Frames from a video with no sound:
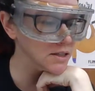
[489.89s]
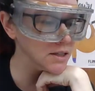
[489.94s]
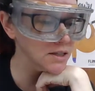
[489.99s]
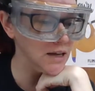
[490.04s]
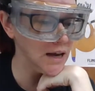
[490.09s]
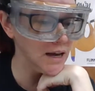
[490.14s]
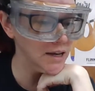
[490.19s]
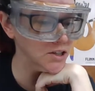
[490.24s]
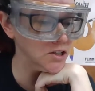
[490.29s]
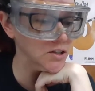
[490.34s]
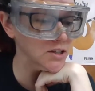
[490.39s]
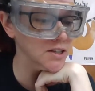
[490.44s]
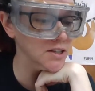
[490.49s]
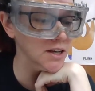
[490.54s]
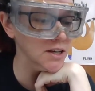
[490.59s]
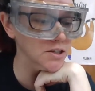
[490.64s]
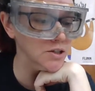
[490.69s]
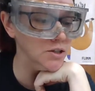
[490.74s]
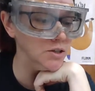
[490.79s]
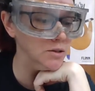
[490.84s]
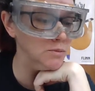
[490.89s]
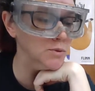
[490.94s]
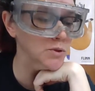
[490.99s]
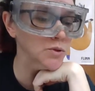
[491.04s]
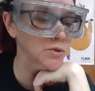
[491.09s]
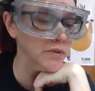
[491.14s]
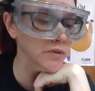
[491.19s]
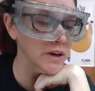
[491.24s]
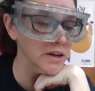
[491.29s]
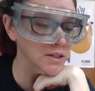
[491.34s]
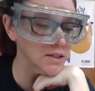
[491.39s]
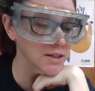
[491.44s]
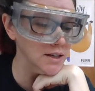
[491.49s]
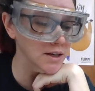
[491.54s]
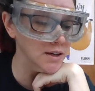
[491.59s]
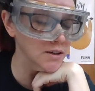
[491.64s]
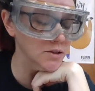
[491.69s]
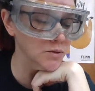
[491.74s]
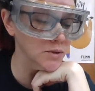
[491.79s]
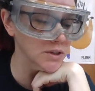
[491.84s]
Attach the test tube to a ring
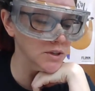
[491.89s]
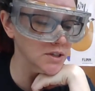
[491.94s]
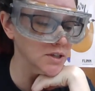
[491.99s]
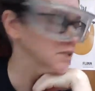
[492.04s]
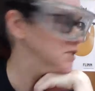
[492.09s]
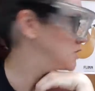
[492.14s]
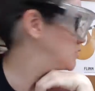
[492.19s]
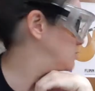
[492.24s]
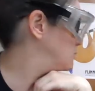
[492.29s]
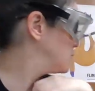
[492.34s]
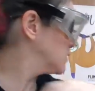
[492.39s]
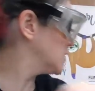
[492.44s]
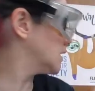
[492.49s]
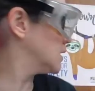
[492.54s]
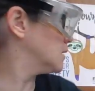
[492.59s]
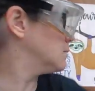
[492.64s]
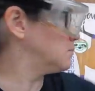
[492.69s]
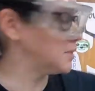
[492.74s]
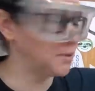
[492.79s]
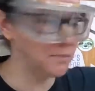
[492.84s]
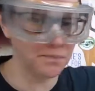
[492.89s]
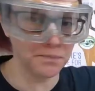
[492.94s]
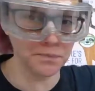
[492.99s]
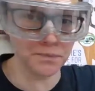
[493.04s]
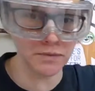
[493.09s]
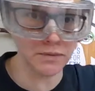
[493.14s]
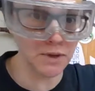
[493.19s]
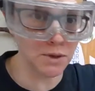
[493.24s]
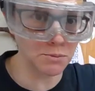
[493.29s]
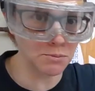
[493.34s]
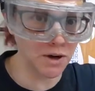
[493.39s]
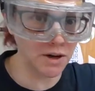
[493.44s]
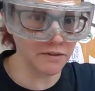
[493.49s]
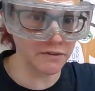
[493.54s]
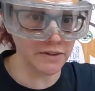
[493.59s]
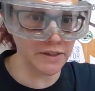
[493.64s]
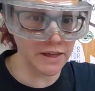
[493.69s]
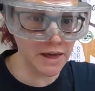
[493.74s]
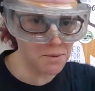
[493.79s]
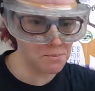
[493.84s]
stand with a test tube clamp. I'm ready
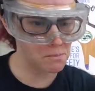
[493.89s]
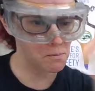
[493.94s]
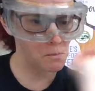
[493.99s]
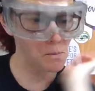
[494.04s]
for that.